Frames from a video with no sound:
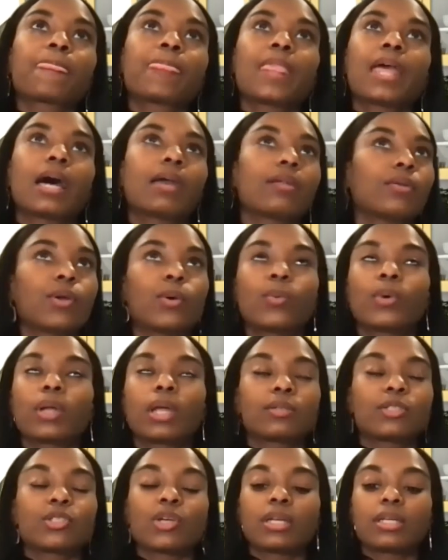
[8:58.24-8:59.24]
I don't know what
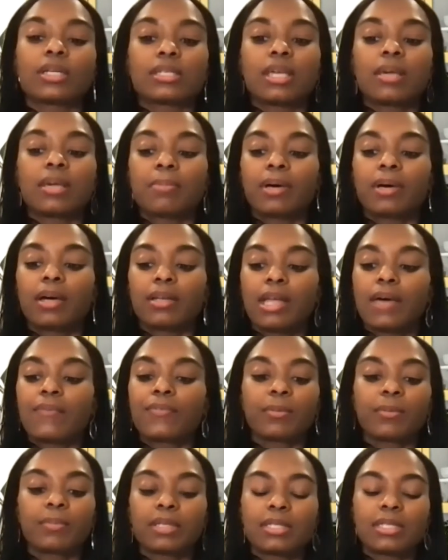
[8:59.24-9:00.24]
I was trying to say, but a
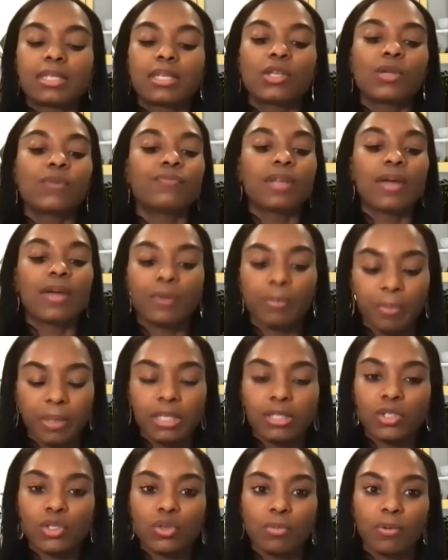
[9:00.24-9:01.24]
never a city you've never
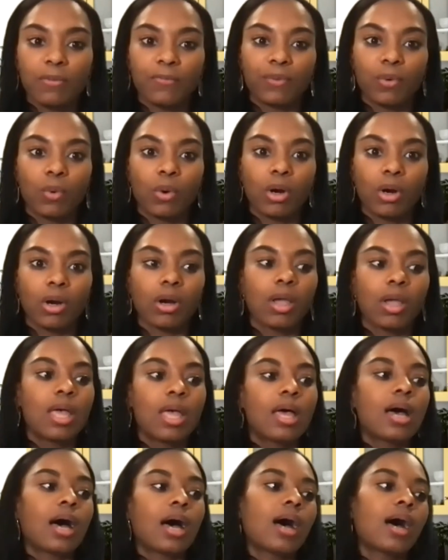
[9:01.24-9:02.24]
been to before
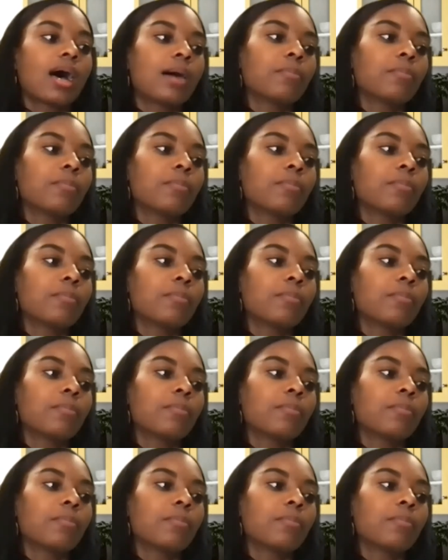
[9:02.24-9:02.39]
um,